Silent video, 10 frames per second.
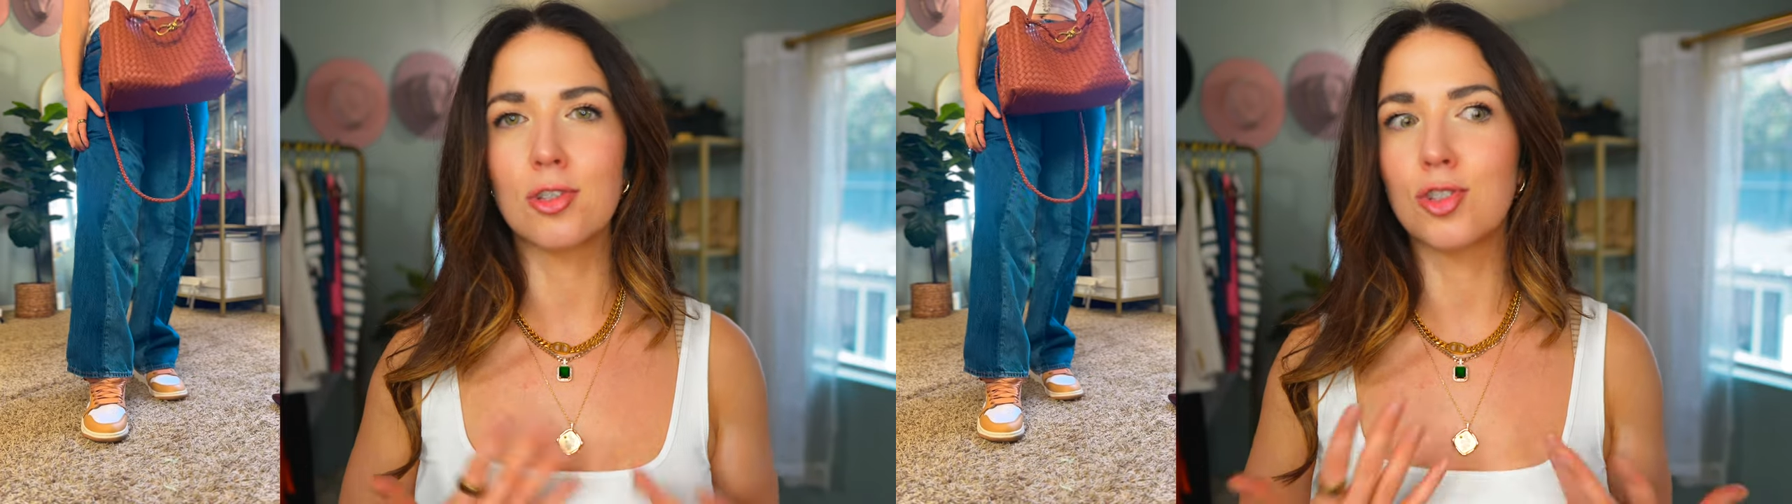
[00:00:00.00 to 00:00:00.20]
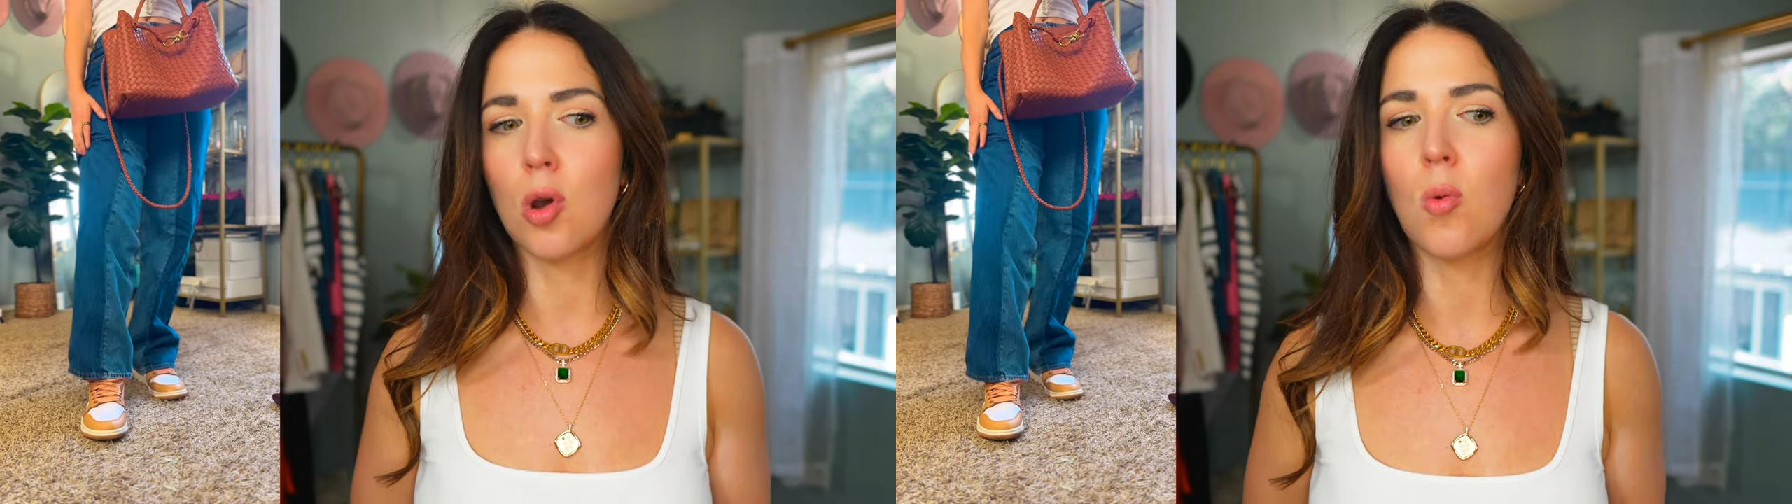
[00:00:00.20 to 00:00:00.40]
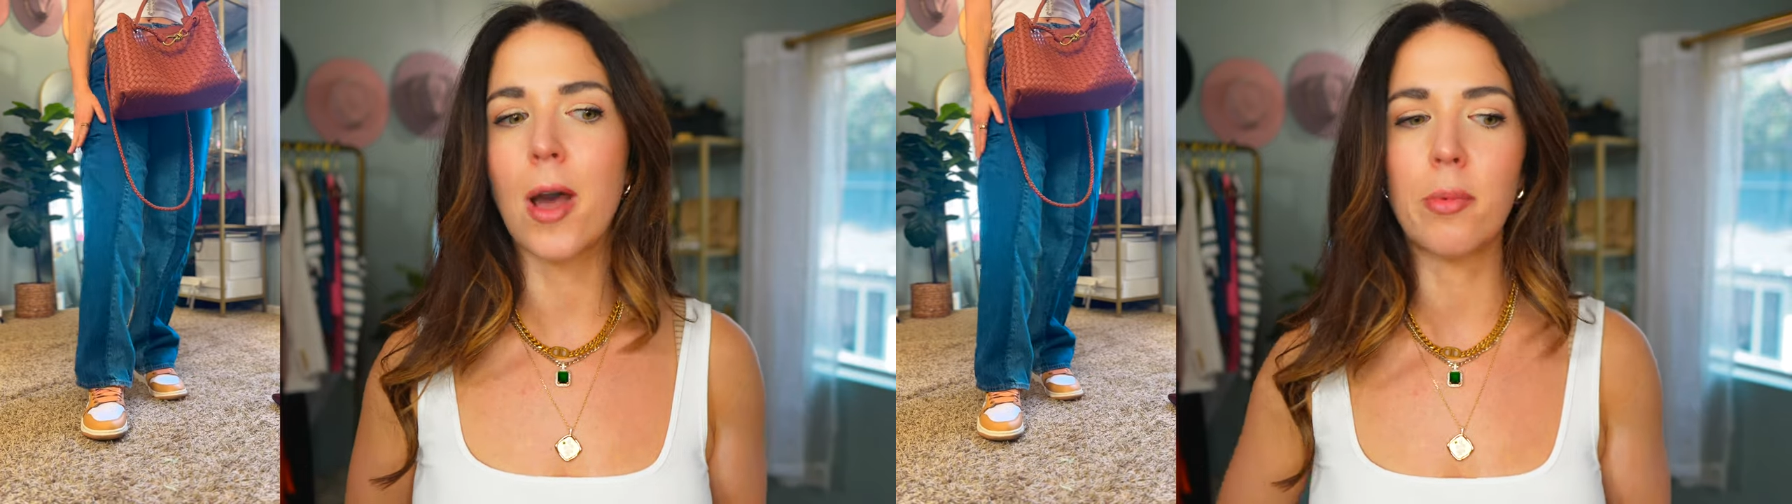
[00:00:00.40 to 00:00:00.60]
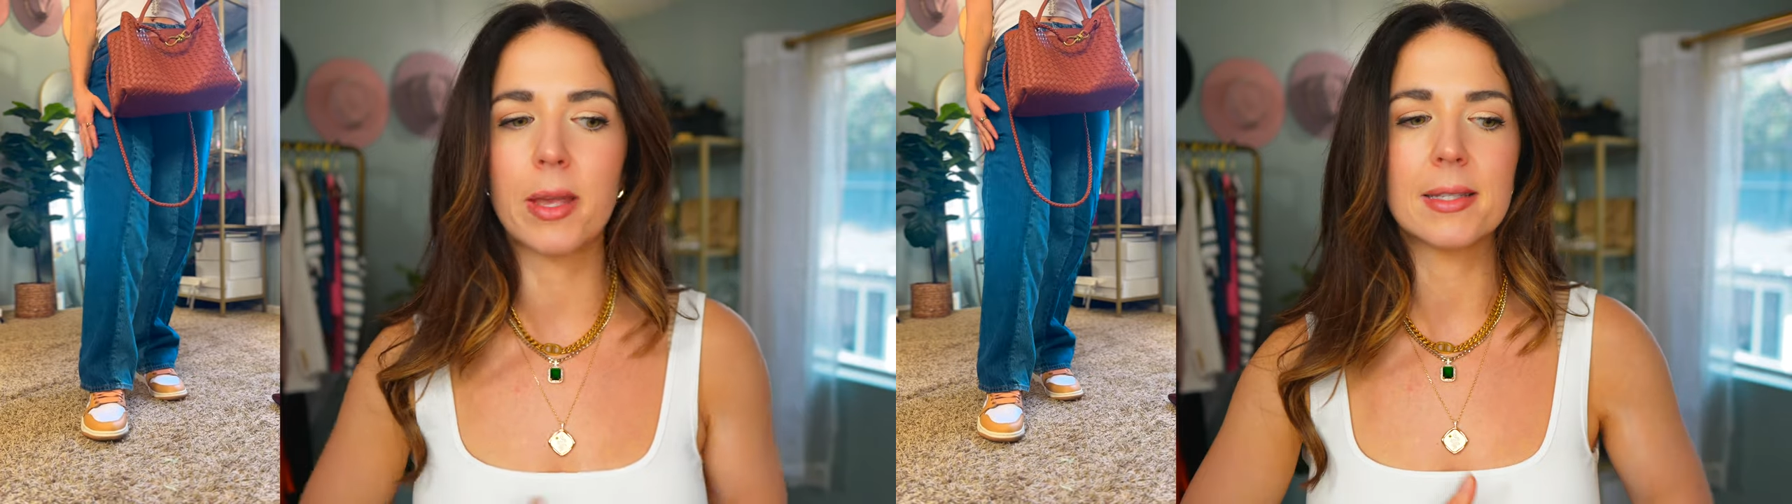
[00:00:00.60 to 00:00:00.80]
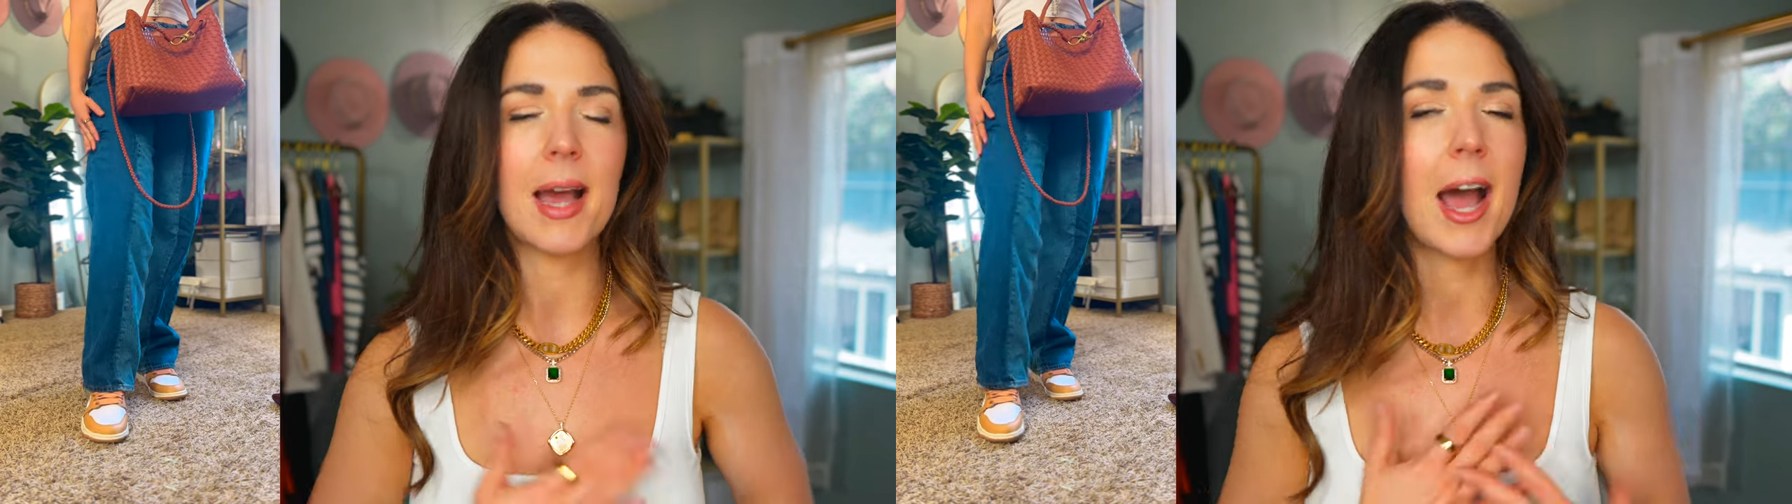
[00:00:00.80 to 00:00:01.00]
so well
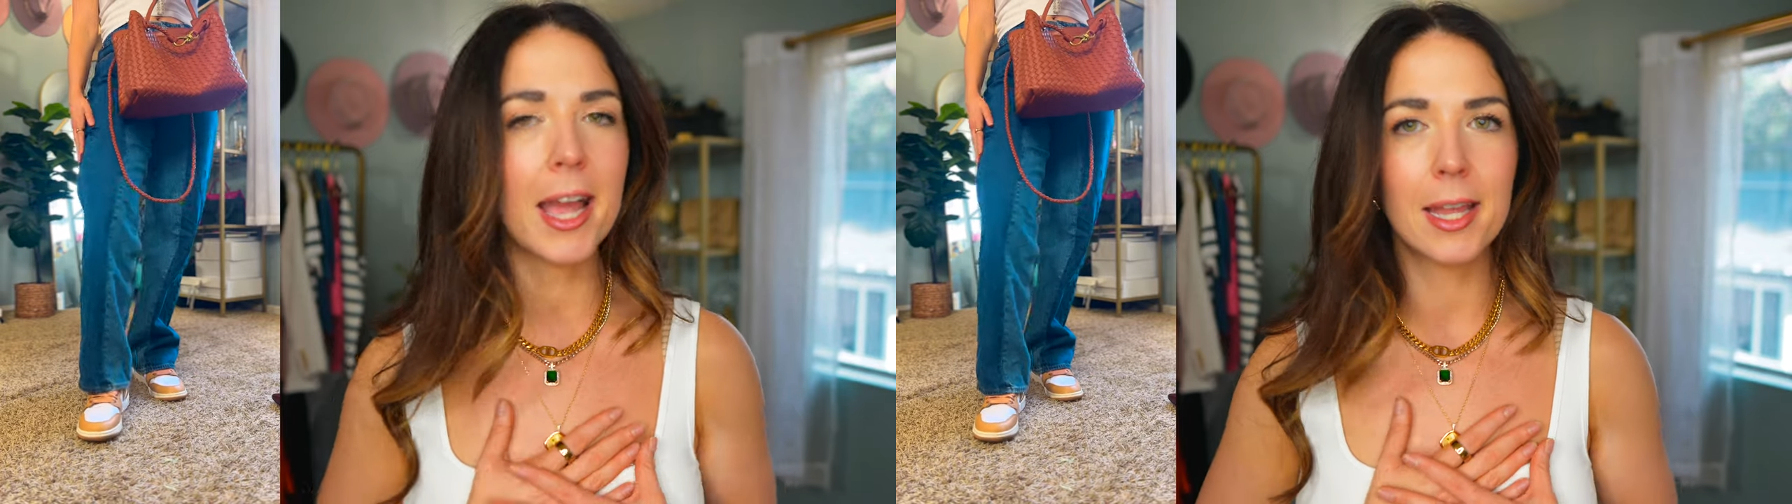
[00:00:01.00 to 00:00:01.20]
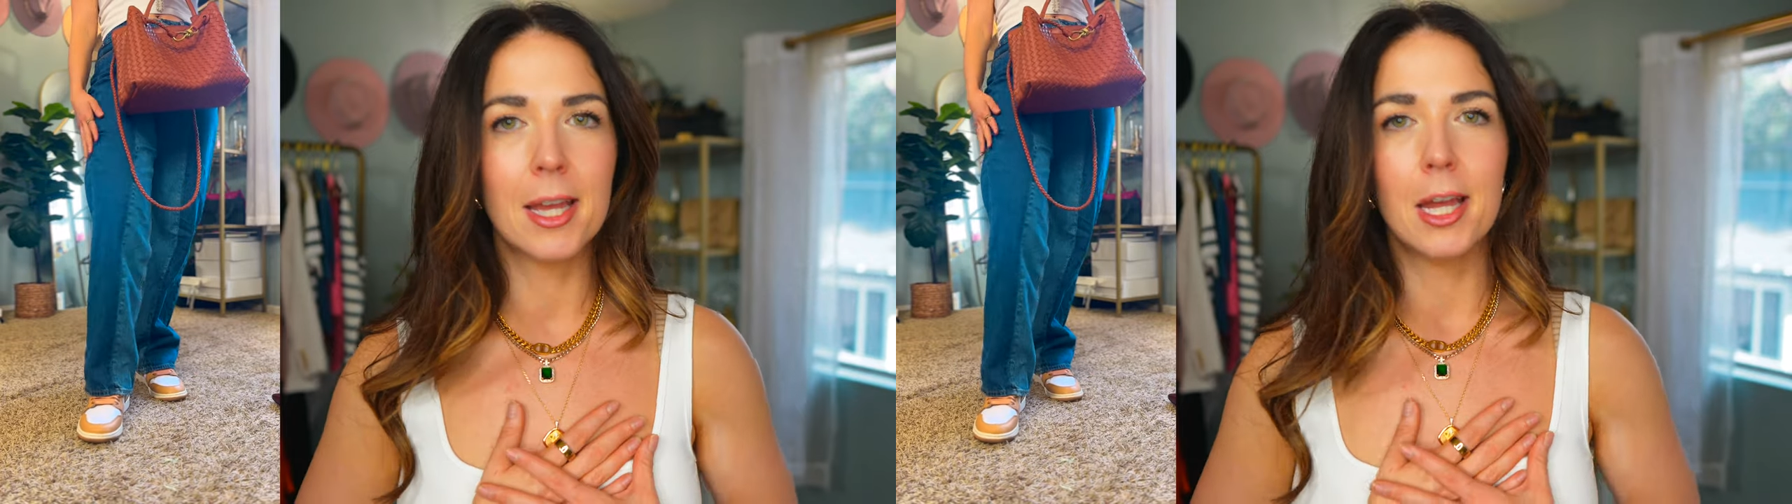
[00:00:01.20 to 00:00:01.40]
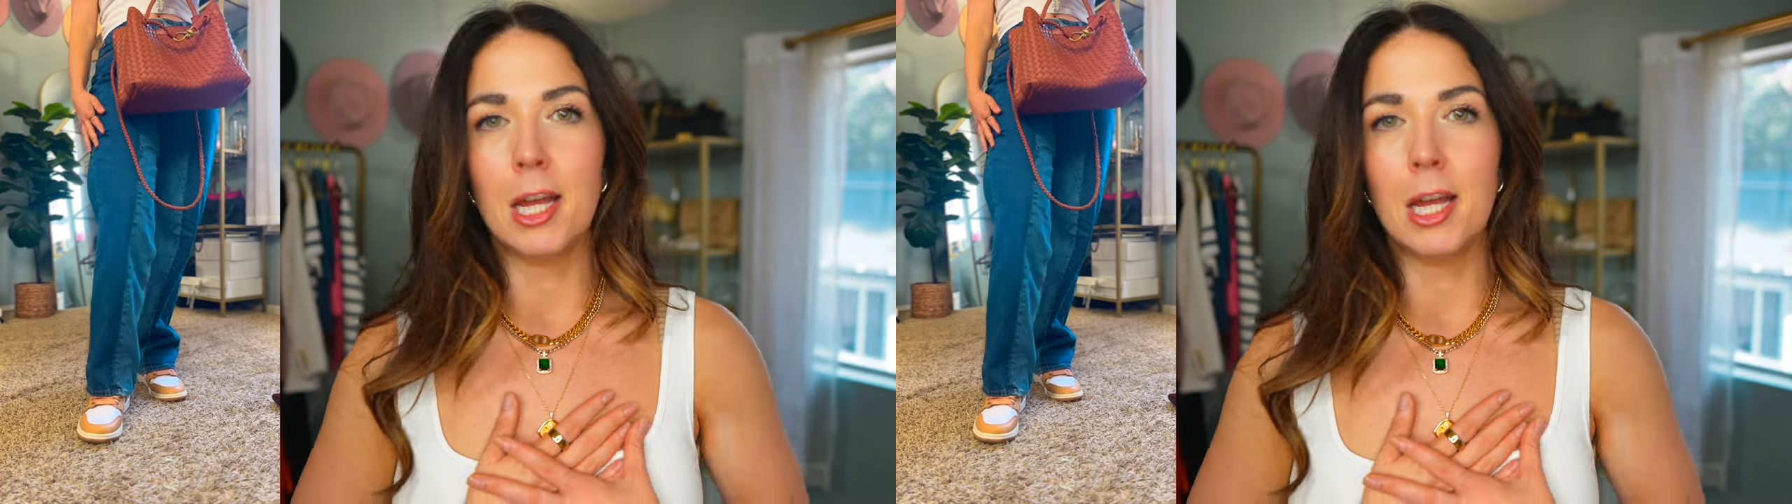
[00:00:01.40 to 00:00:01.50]
because I